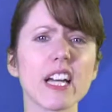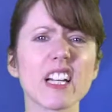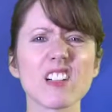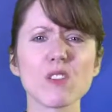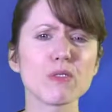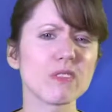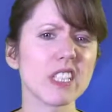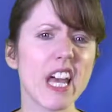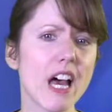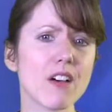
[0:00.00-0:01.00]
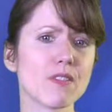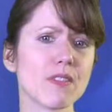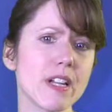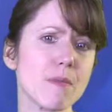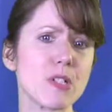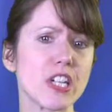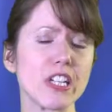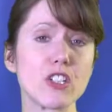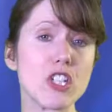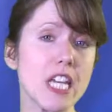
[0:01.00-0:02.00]
Like, I don't really have any
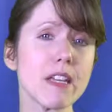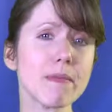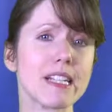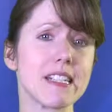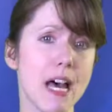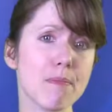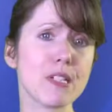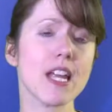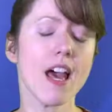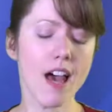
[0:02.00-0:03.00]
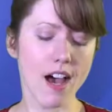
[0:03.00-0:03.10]
particular team, except